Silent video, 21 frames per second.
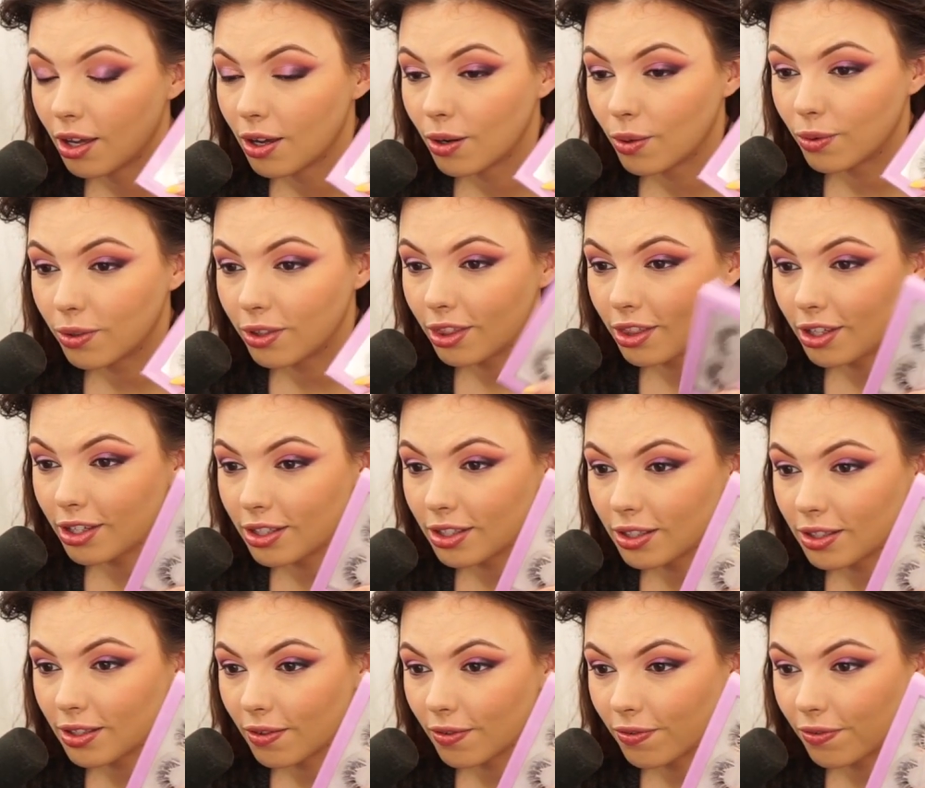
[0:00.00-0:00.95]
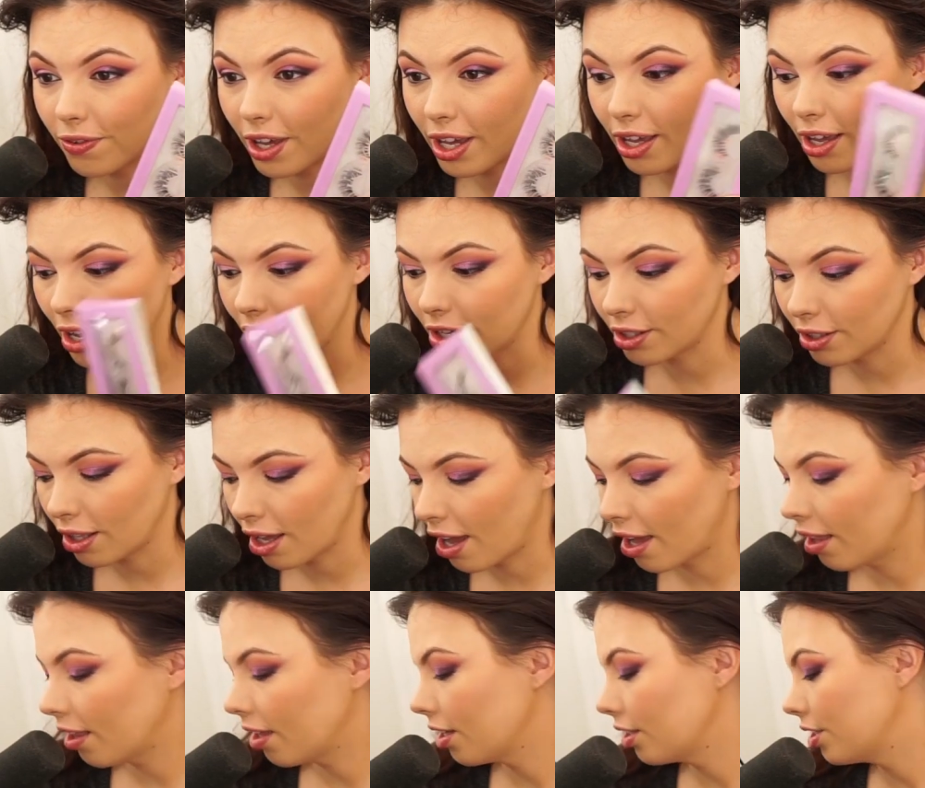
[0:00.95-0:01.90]
with these fake
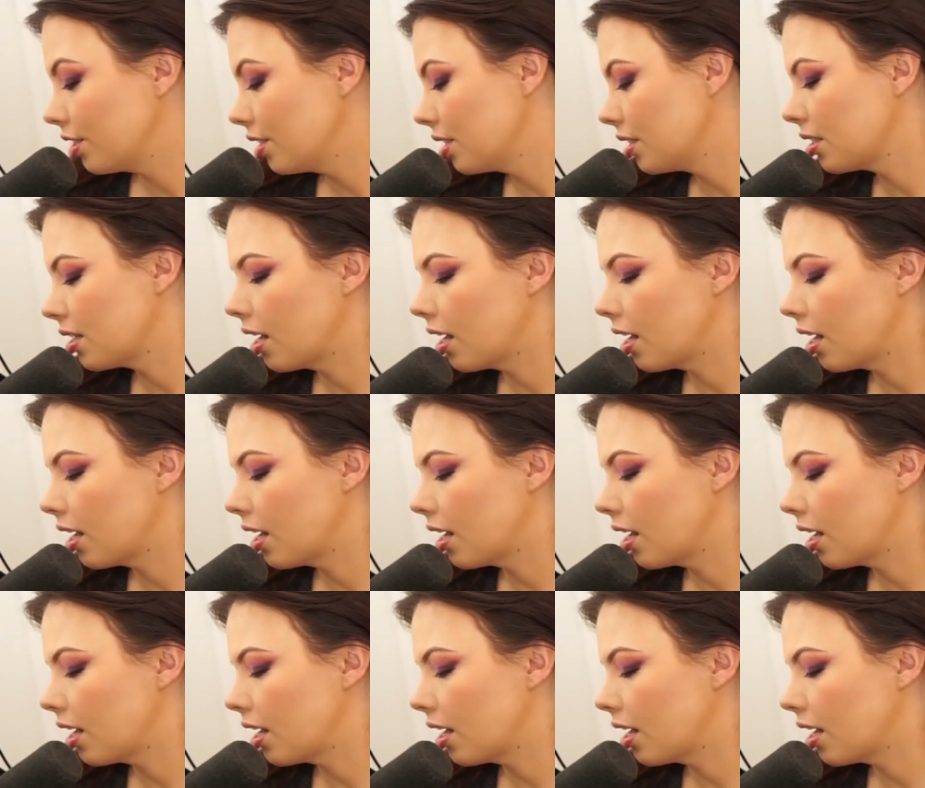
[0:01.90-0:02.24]
eyelashes.